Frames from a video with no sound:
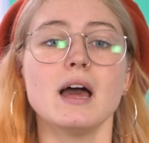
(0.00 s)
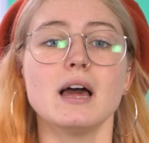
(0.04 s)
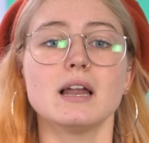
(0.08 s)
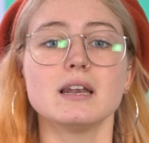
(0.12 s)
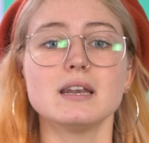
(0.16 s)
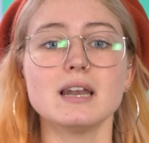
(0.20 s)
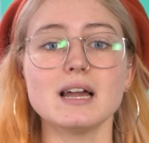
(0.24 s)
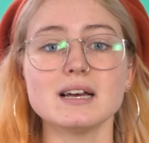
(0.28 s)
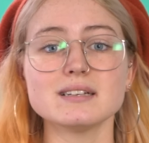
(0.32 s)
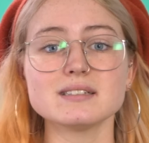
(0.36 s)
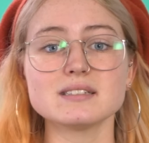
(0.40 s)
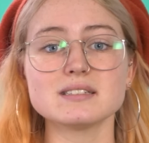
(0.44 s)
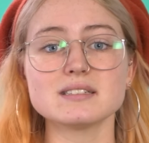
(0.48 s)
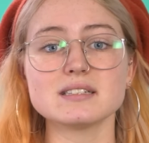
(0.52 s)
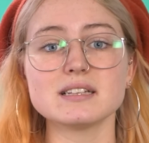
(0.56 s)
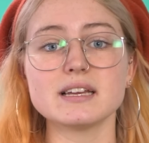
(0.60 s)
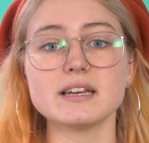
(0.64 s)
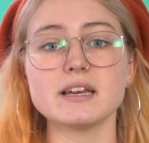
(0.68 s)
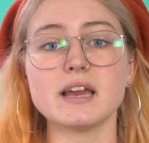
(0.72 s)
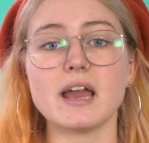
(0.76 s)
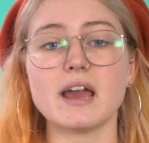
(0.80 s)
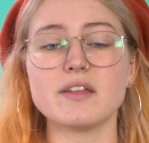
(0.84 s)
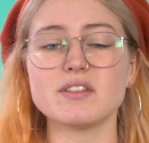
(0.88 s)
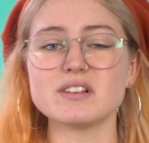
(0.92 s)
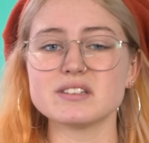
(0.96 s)

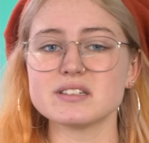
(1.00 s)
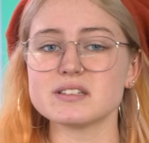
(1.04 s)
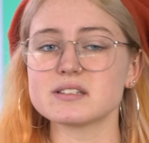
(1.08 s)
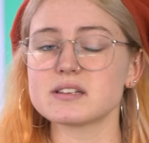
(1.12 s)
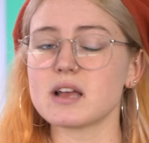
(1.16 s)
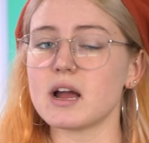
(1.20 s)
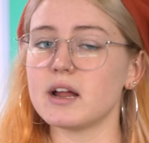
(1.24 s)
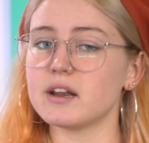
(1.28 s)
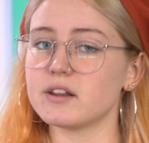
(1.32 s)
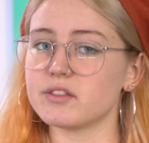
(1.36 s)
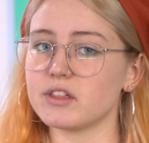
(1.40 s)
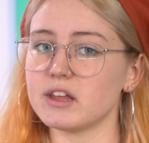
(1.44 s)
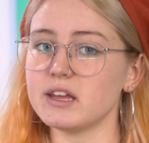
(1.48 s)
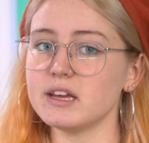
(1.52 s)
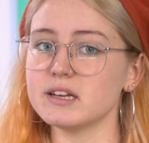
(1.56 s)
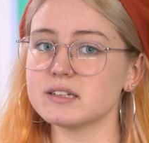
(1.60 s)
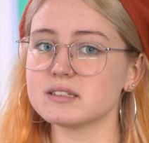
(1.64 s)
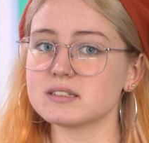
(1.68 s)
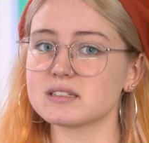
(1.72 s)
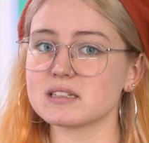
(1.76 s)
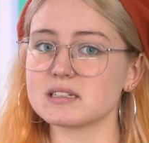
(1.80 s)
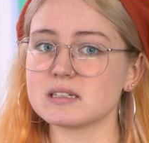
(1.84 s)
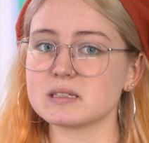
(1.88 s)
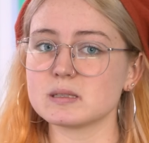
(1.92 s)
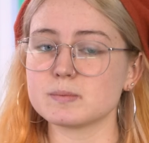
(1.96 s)
Lastly, and this is kind of the
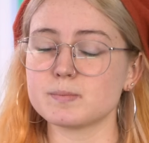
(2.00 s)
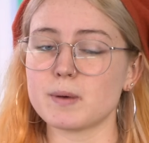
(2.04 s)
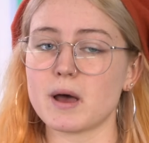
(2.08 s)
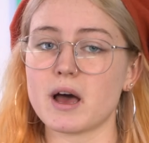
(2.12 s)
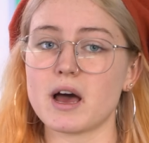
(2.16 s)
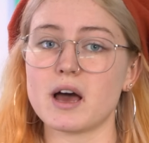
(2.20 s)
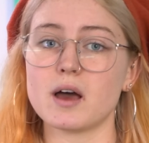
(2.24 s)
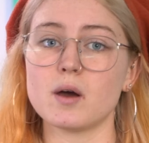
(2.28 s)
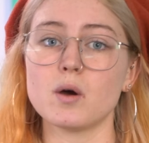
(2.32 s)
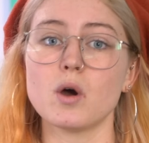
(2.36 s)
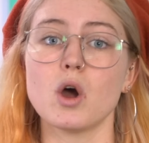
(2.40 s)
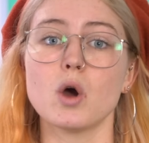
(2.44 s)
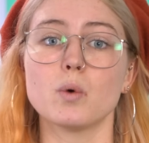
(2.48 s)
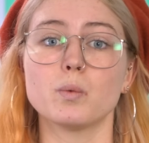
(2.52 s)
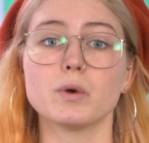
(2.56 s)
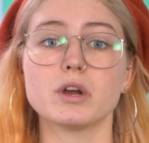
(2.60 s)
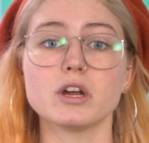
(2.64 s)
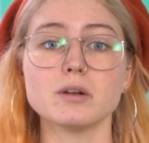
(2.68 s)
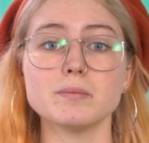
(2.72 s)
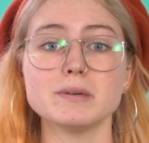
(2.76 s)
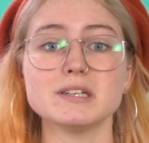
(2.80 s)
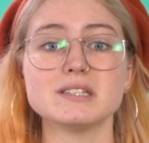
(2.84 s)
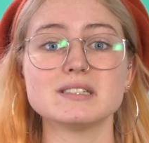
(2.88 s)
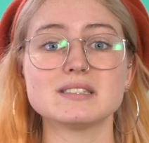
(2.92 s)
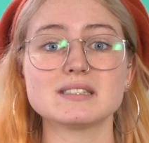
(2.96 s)
excellence part, we're
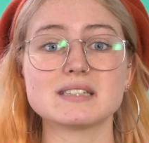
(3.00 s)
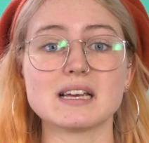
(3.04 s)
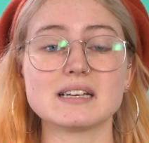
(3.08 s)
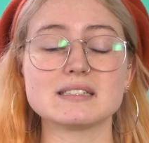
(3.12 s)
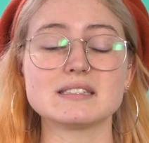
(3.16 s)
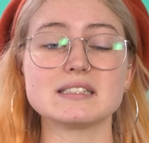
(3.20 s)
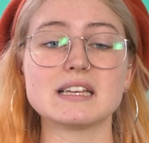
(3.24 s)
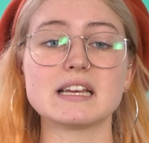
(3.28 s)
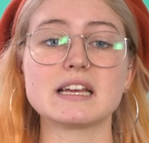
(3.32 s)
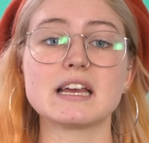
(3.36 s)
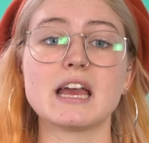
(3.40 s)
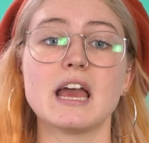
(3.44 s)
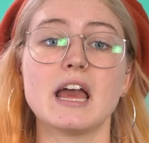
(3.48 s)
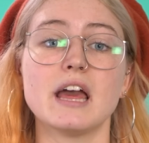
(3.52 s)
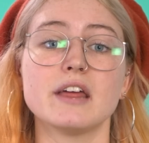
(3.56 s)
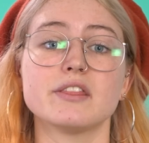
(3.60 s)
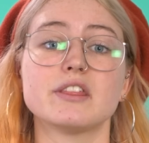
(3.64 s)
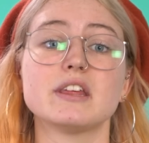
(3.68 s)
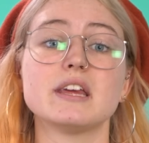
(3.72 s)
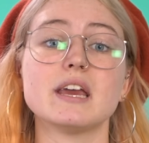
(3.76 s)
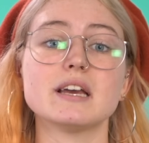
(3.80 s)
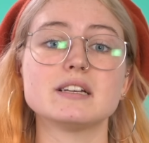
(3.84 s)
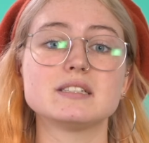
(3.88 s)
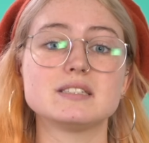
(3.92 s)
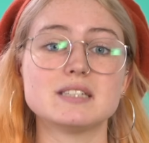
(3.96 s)
going to be discussing
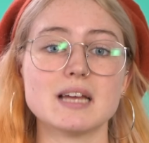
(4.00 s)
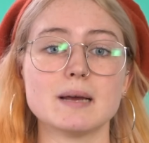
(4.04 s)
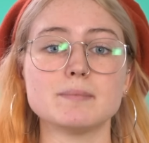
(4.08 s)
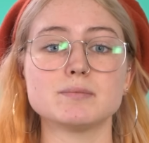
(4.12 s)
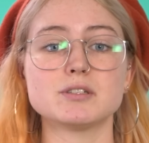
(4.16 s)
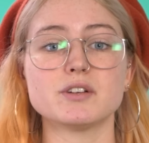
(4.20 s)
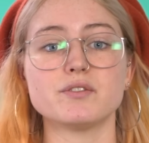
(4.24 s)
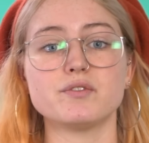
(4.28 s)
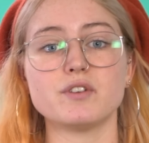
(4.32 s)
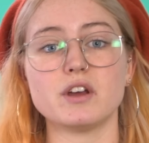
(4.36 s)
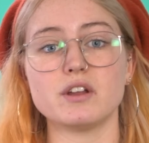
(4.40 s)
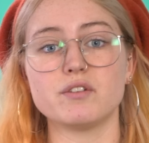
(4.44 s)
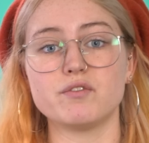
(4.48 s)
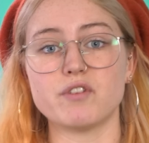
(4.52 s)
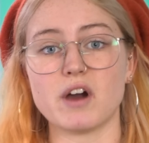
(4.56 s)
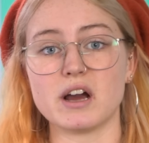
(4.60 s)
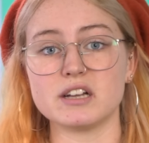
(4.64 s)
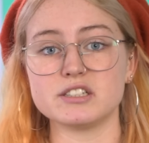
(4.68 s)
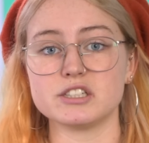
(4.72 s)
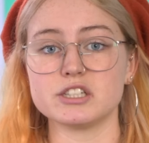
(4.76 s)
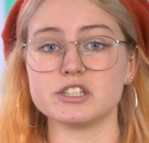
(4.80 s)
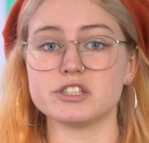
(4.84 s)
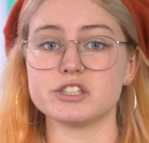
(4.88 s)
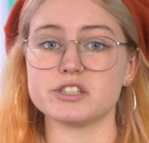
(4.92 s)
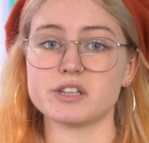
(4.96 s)
the adaptive
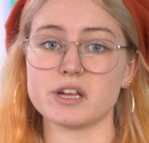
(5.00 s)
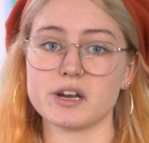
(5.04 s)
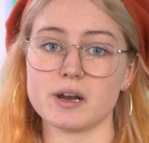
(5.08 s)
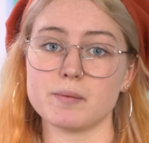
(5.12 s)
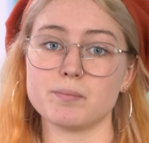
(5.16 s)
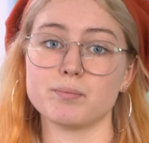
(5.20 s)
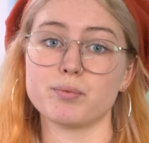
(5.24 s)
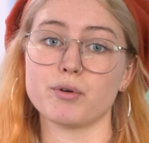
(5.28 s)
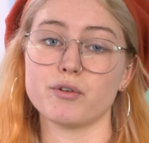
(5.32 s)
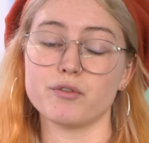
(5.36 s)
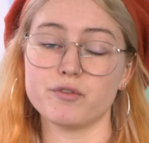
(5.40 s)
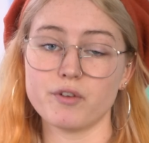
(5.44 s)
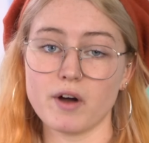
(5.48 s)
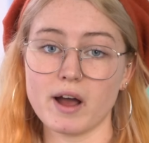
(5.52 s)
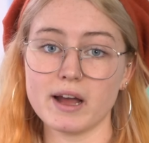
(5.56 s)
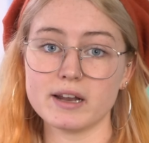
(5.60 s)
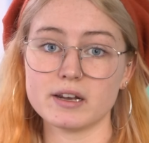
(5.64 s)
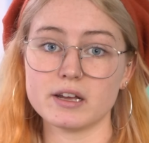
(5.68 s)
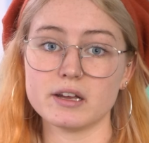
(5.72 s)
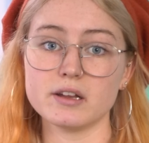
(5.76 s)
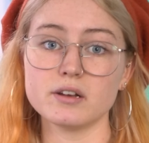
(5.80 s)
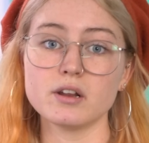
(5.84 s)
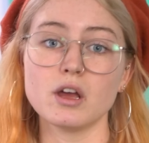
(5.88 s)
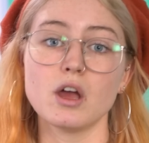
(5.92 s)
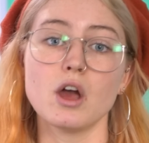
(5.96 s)
advantage that it
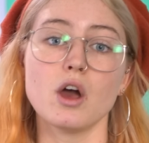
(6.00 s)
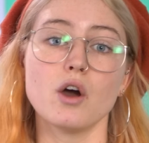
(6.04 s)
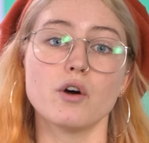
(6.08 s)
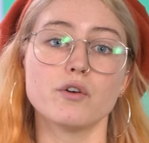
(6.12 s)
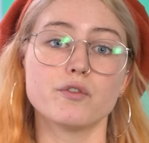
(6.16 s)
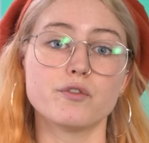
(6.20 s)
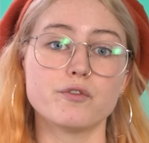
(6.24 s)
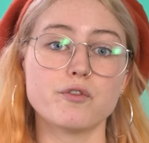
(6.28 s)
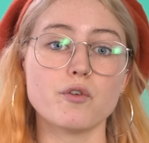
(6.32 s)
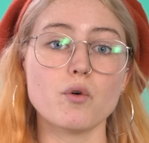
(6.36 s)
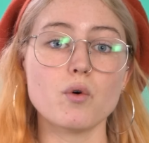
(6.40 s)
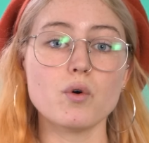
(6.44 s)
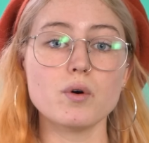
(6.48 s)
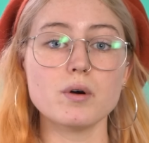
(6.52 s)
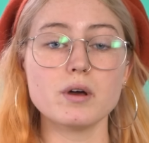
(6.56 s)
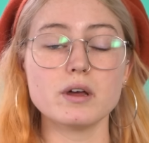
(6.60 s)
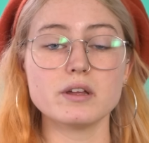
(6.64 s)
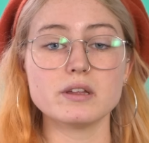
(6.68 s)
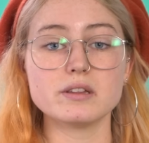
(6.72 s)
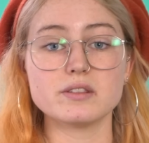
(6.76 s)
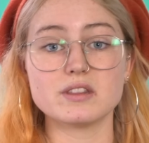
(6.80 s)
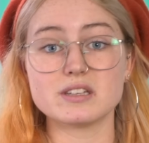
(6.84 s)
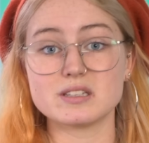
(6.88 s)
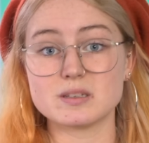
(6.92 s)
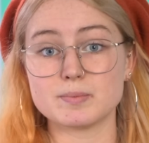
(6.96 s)
provided for
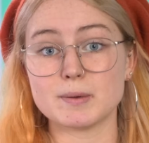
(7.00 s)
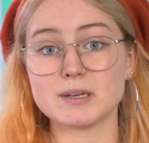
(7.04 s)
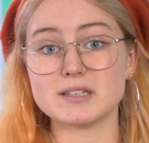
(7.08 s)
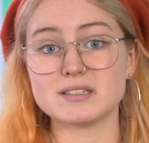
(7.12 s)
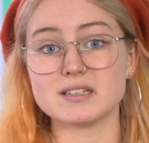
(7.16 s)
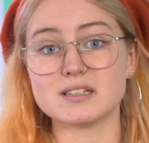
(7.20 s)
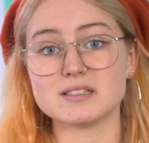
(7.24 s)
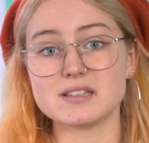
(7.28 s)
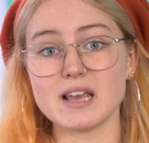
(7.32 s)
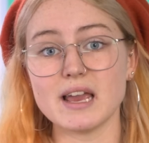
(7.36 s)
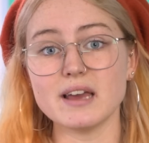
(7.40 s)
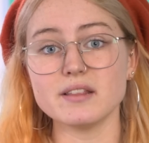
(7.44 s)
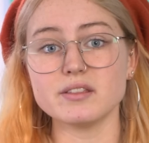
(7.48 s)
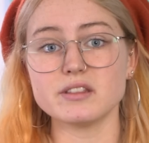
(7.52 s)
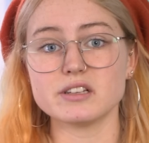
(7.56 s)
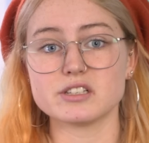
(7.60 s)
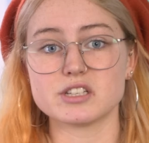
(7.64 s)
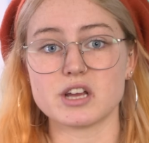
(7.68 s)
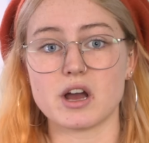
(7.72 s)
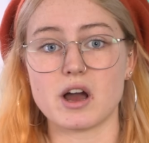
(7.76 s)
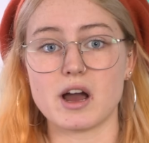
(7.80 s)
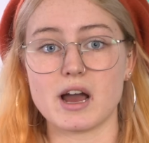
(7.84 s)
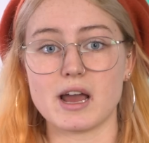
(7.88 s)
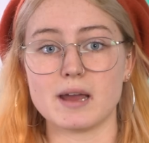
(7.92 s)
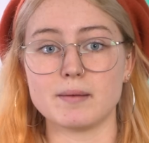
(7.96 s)
the species at the
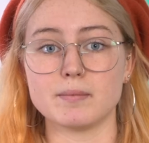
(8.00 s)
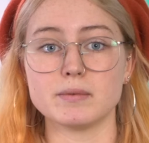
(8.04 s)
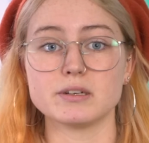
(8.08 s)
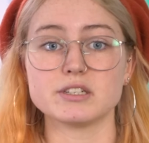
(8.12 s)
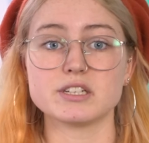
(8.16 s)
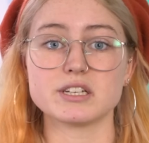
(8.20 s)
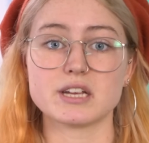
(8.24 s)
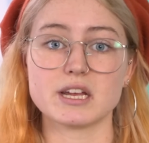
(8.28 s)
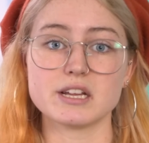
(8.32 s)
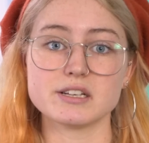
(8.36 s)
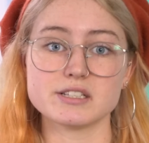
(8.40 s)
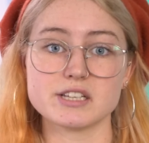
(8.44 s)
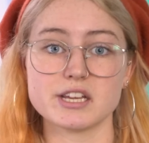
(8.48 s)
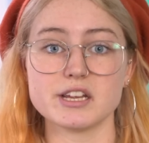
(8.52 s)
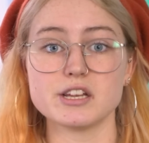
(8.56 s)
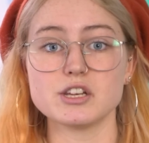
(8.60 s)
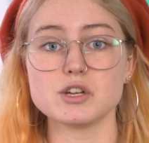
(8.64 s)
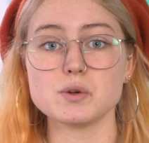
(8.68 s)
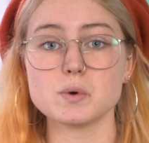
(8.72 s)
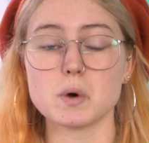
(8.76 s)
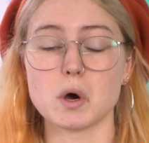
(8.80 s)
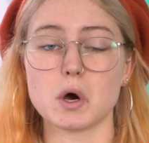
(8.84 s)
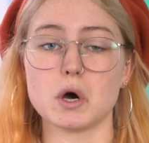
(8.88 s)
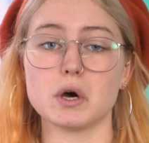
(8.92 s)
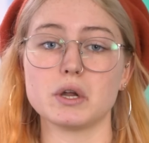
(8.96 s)
time to
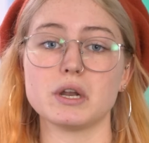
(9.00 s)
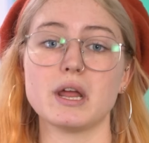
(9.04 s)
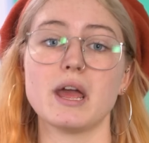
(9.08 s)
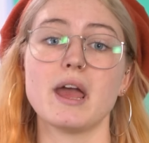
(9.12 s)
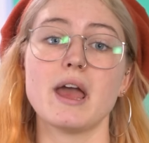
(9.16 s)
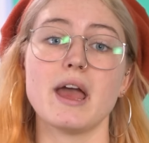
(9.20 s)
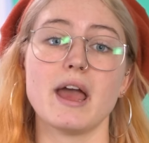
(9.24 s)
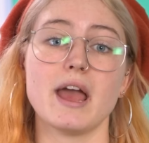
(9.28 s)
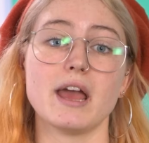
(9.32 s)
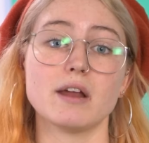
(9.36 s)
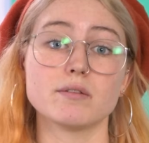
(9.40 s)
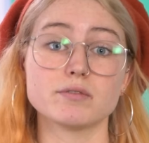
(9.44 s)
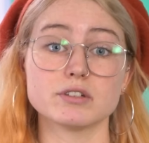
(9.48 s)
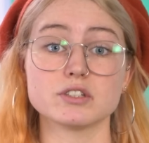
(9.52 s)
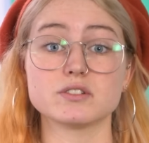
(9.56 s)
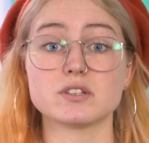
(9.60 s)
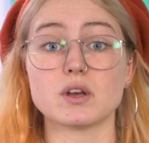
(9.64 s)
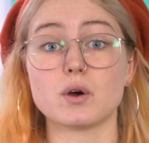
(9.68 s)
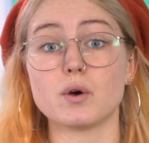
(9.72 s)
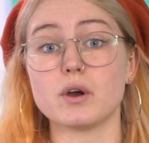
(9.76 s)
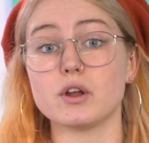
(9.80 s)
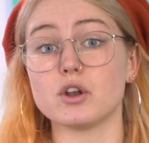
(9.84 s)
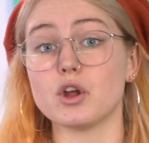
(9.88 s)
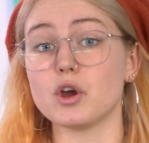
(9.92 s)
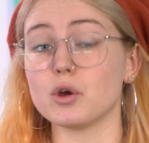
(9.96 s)
continue on and
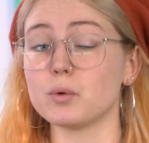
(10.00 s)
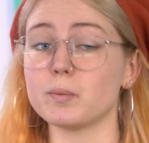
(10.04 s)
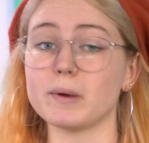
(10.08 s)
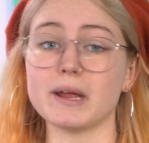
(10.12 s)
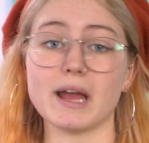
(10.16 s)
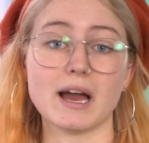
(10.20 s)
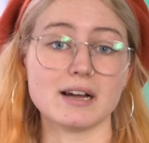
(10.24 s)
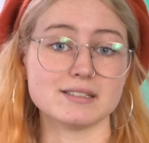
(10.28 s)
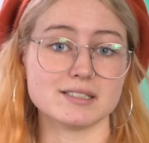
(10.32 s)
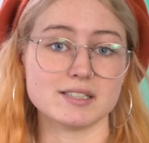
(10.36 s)
result in who we are